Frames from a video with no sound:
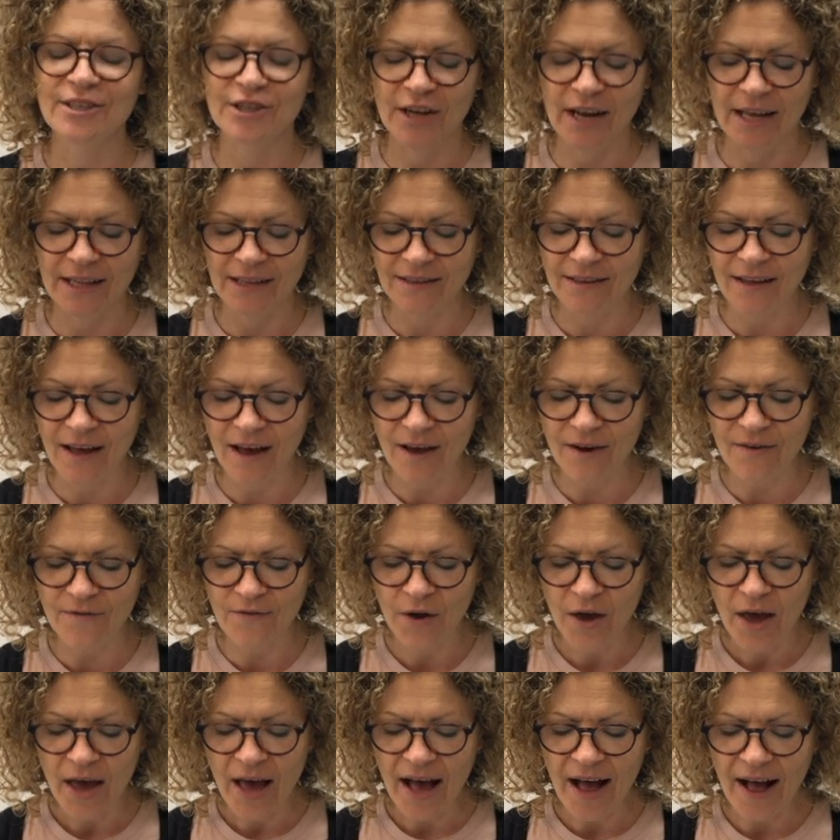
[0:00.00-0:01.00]
And I love
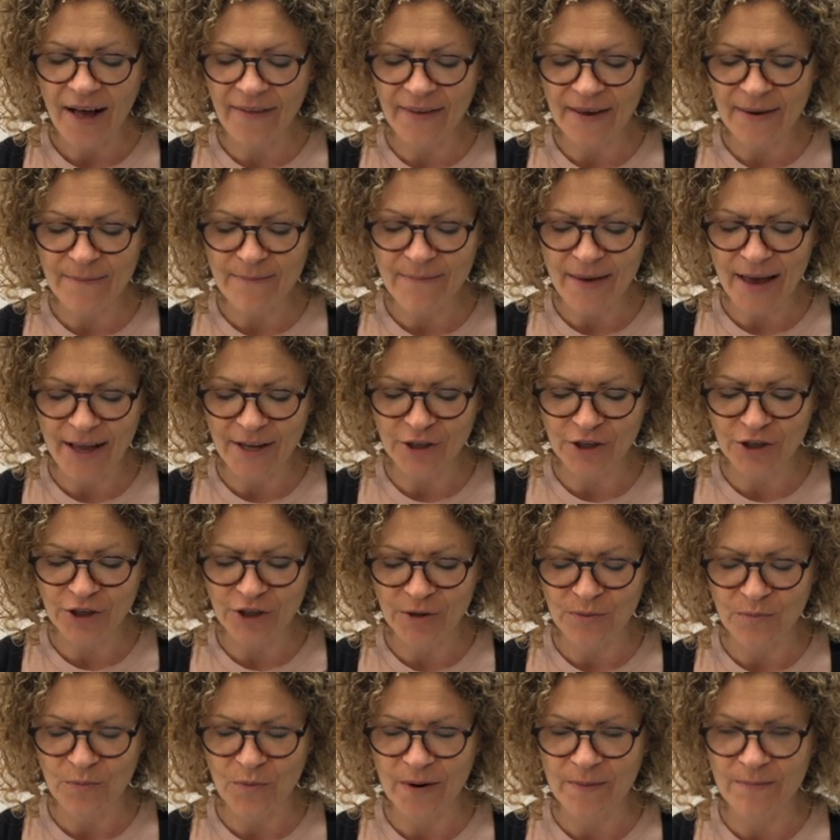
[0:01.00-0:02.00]
how they
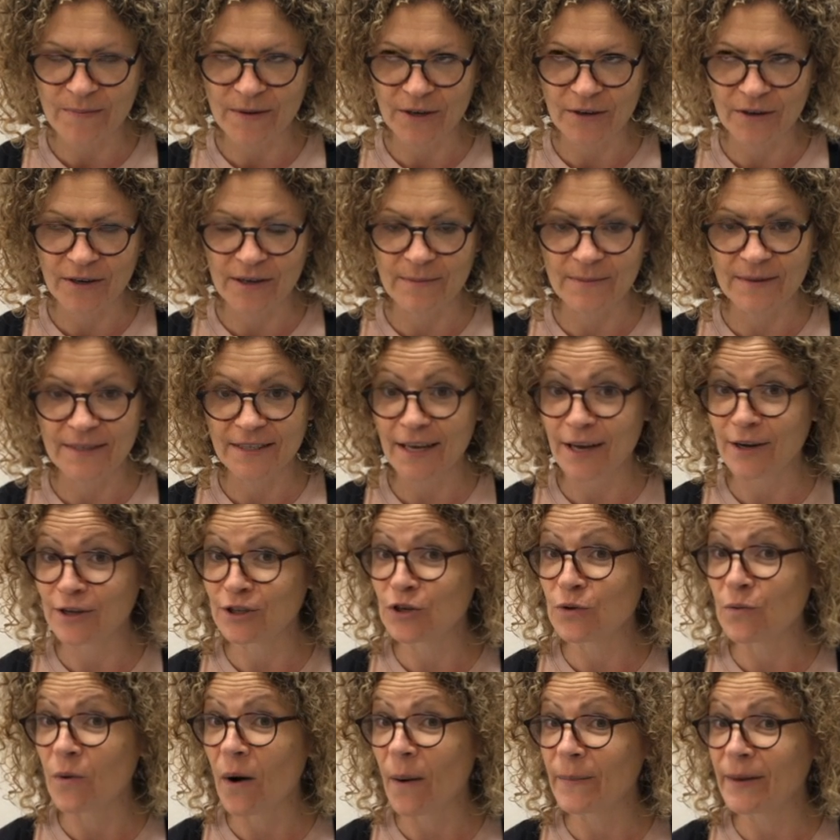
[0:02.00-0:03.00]
mention when Miriam said, Do
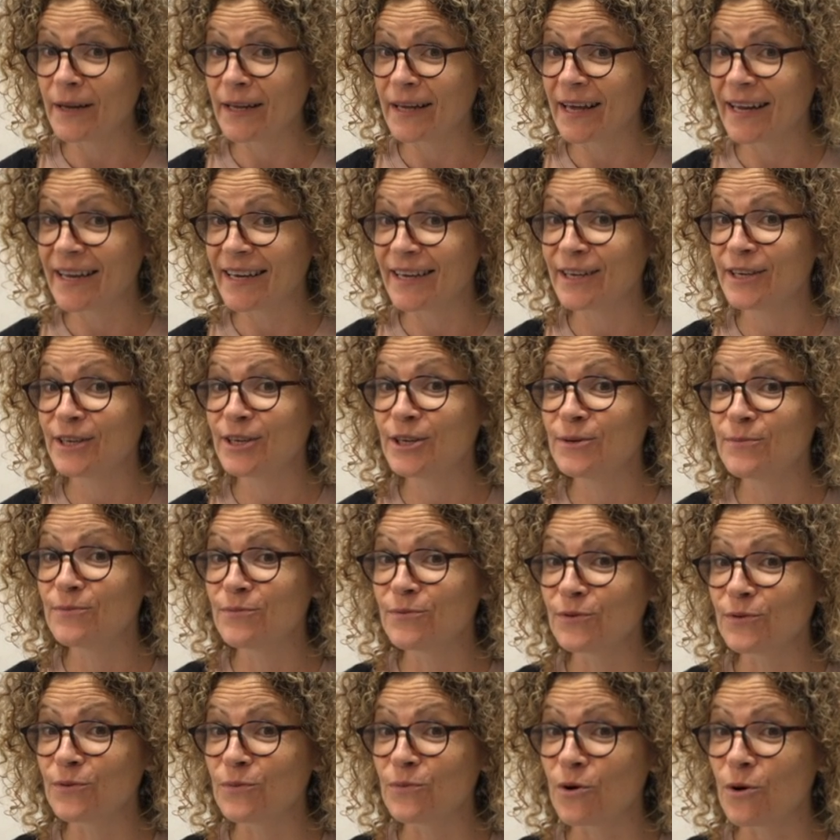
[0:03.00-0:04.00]
you want me to get a
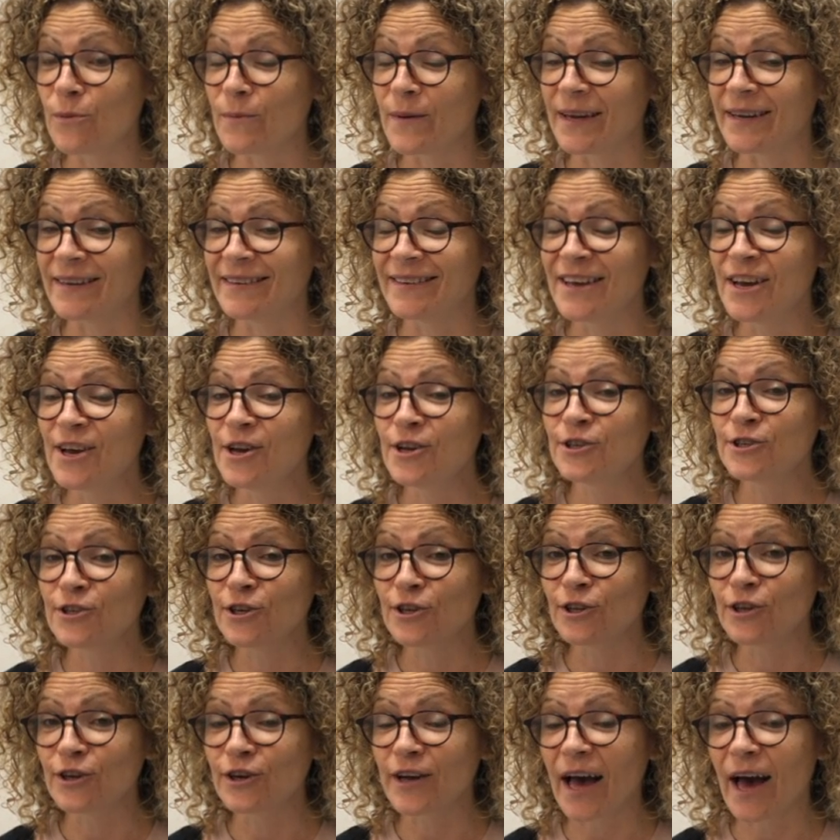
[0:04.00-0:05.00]
Hebrew woman to
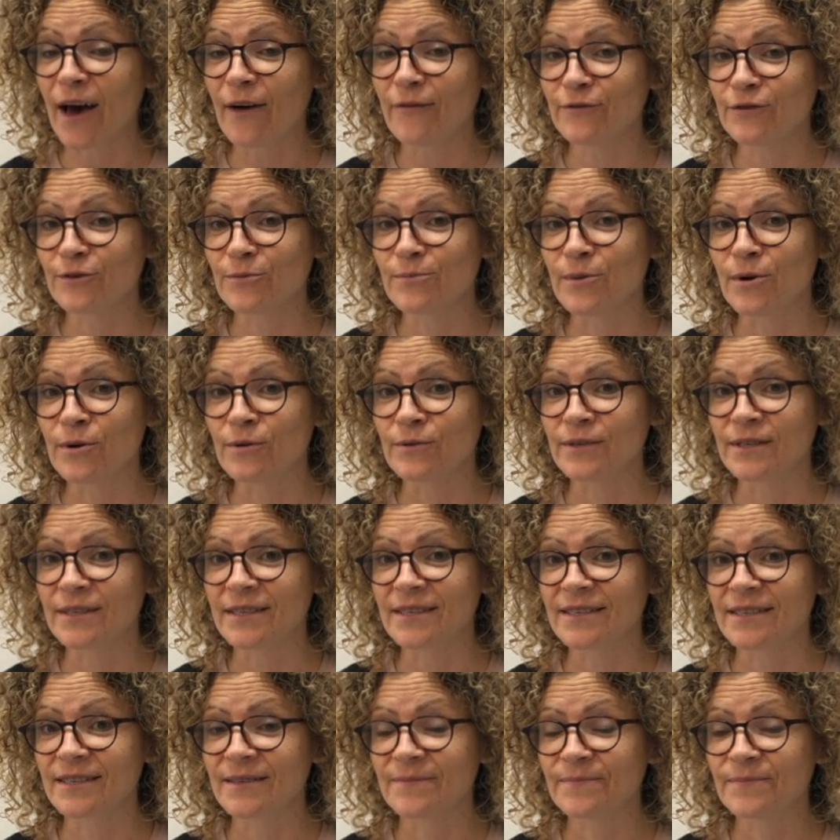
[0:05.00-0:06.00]
look after
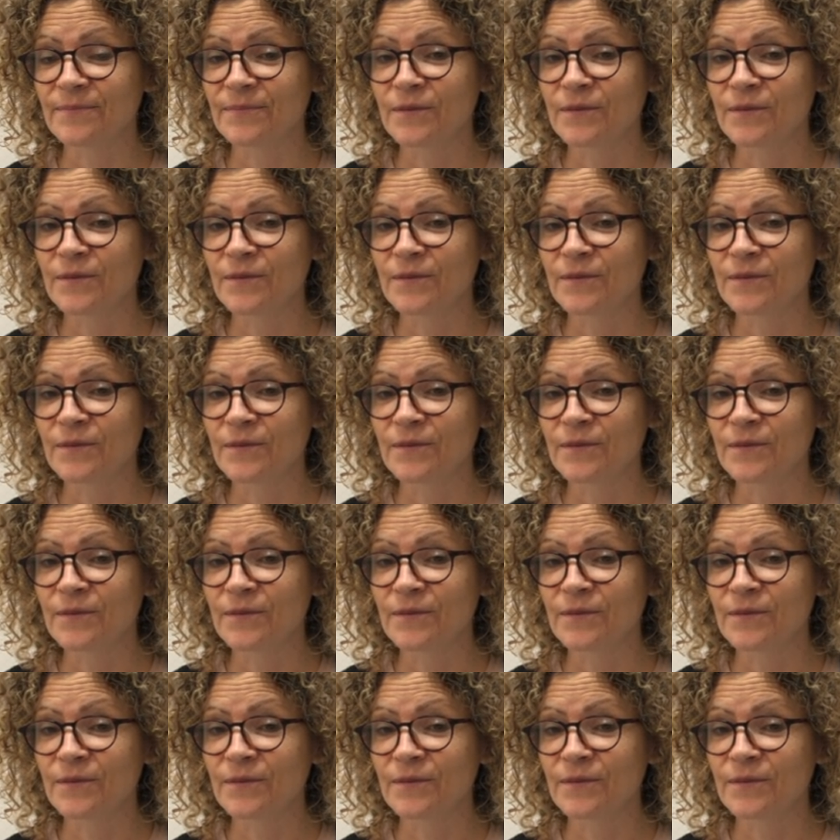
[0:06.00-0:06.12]
Moses?